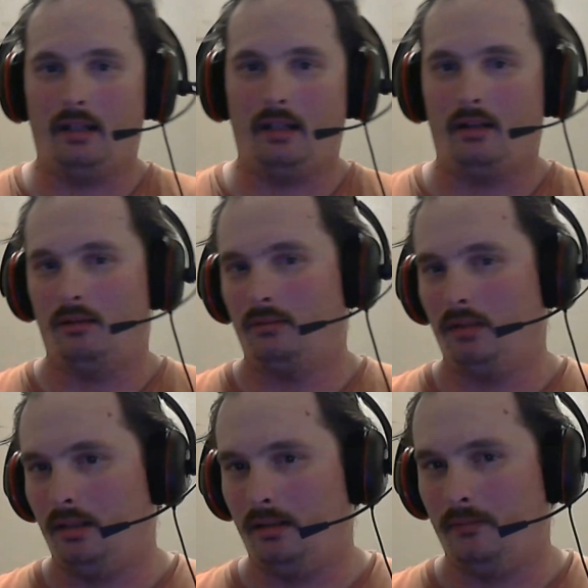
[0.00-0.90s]
Now,
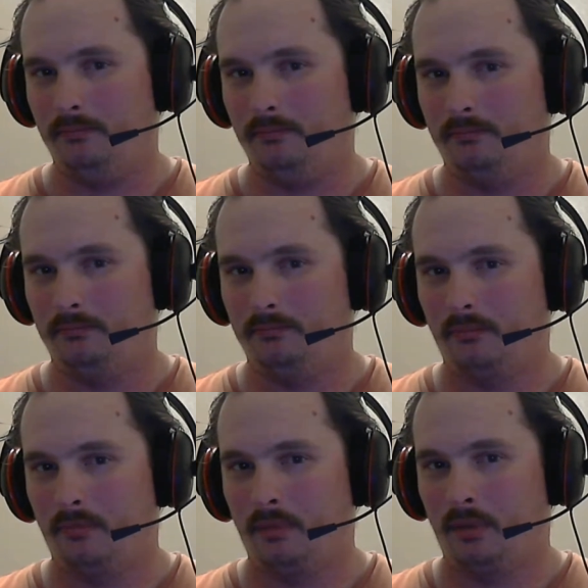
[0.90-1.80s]

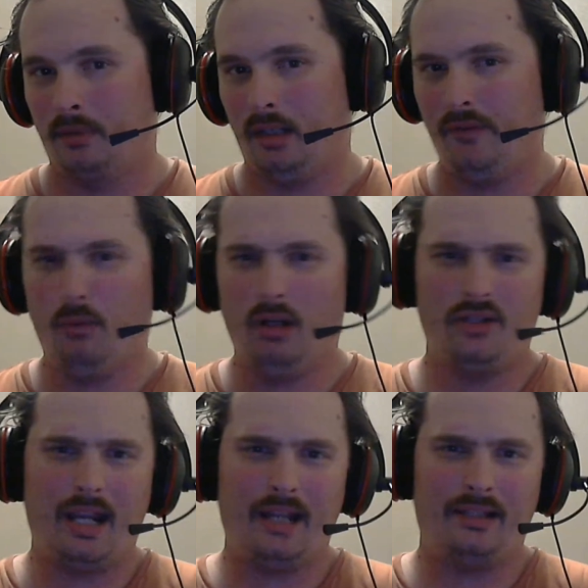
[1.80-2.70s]
if you
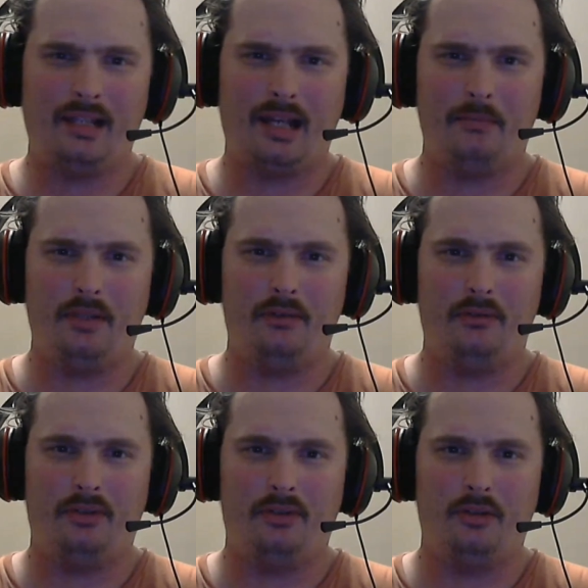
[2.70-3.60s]
watch KTAB
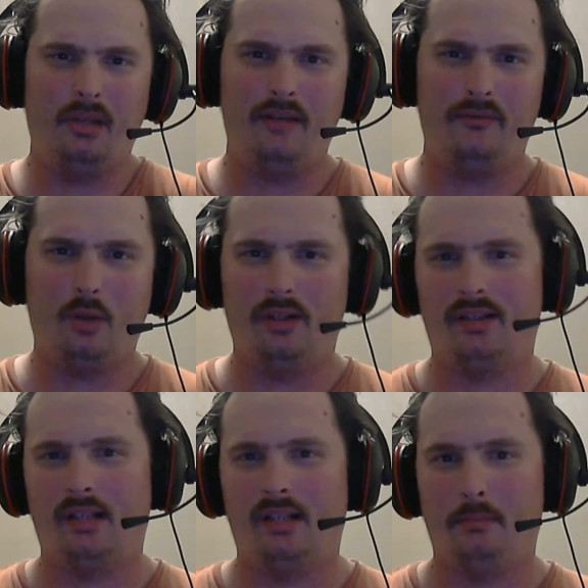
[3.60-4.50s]
News, you may have
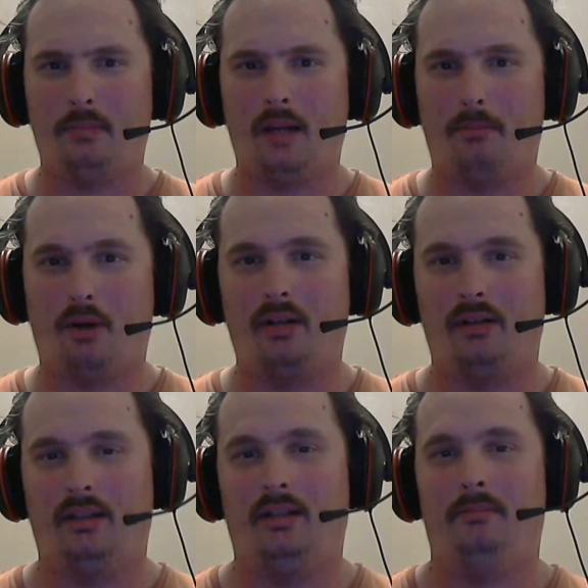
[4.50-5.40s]
noticed that Bob
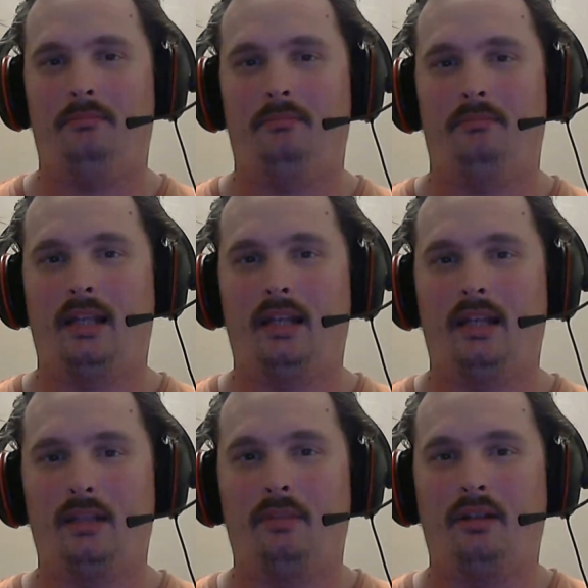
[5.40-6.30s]
Bartlett
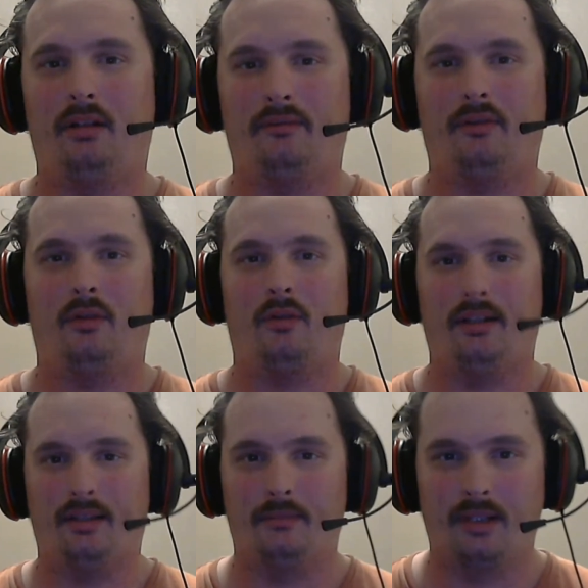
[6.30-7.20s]
hasn't been on for
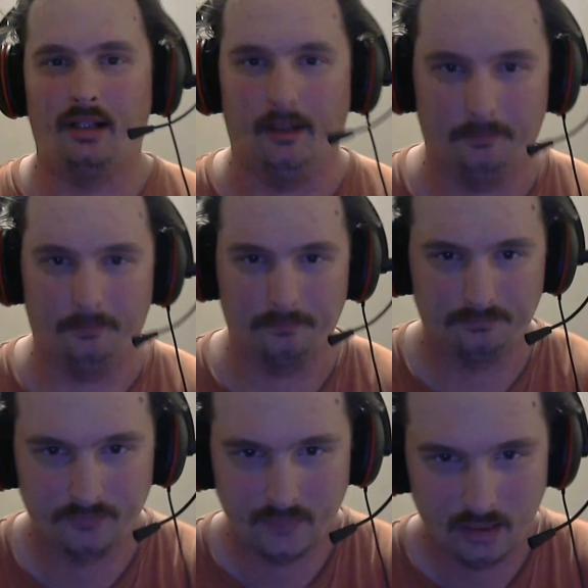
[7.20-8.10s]
quite some time.
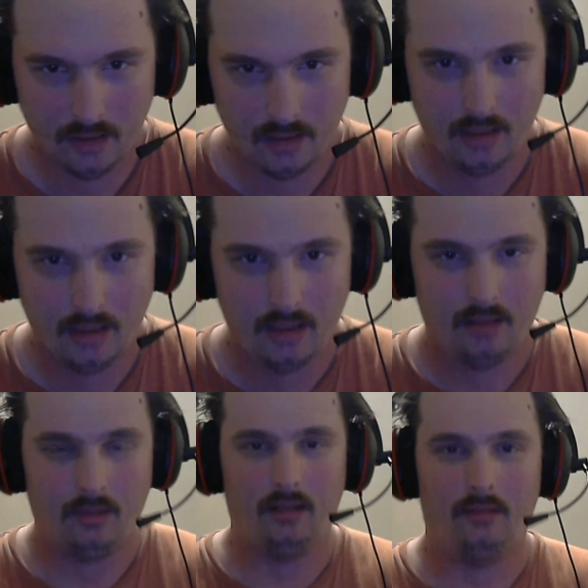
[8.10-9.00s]

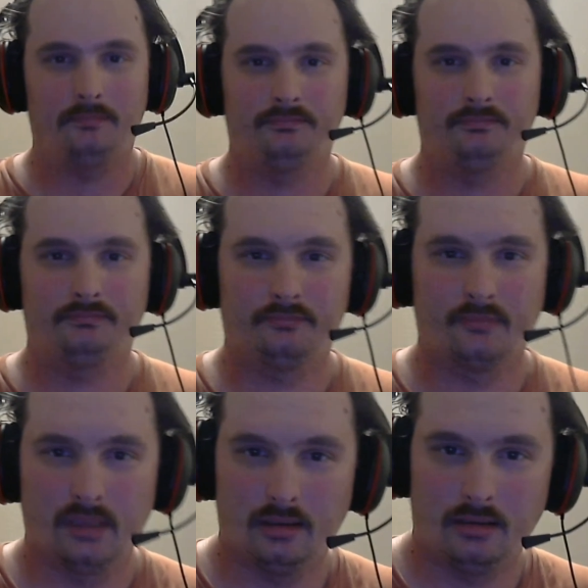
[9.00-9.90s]
Well,
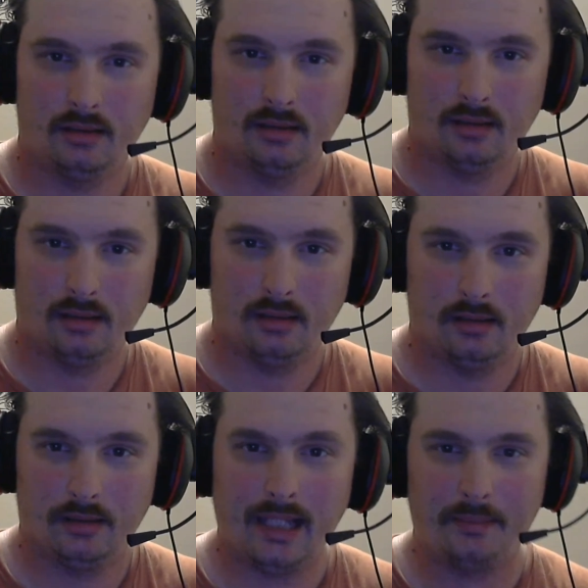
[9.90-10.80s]

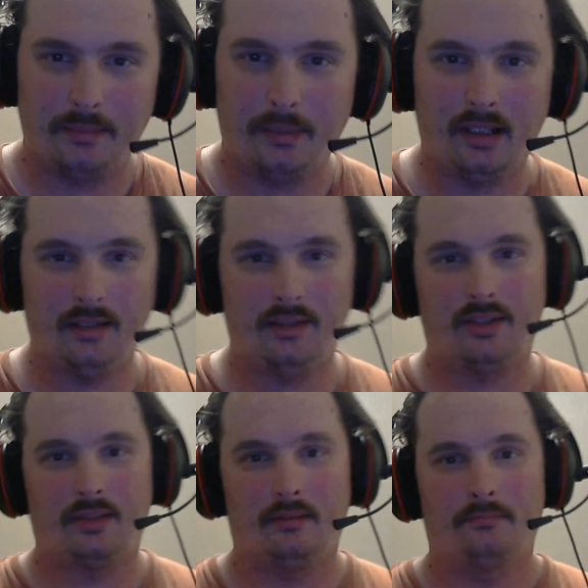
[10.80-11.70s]
that's
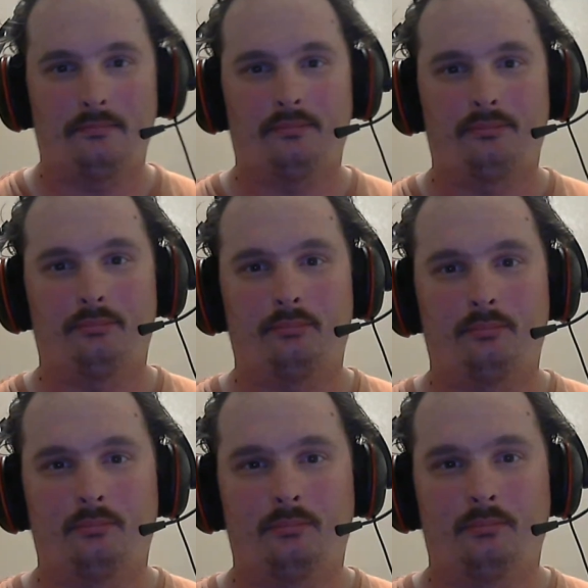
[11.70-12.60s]
because
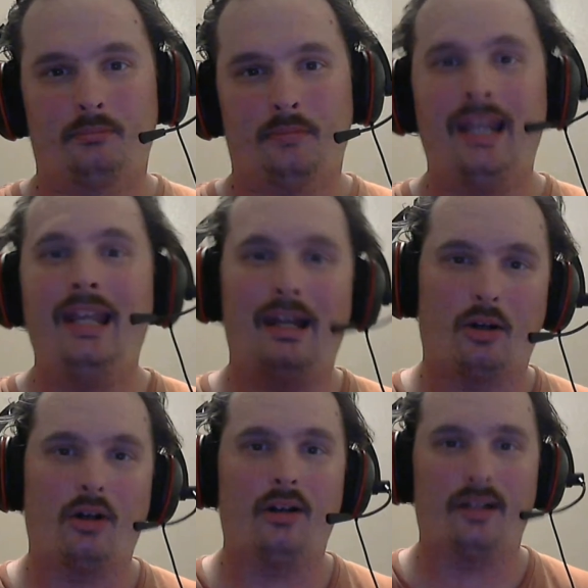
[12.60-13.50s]
he
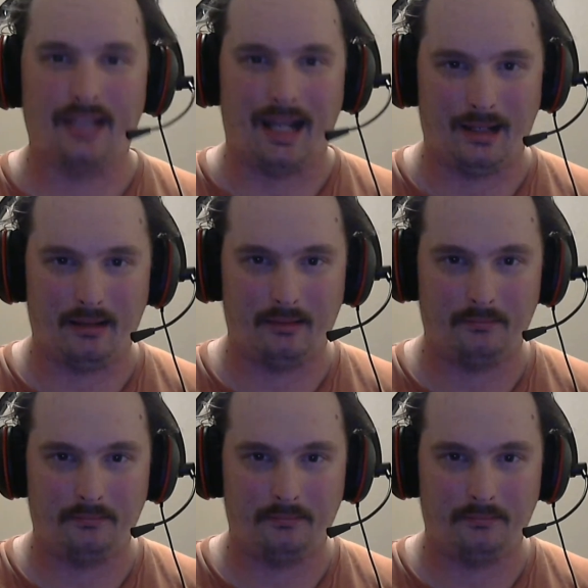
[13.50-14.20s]
had a heart attack.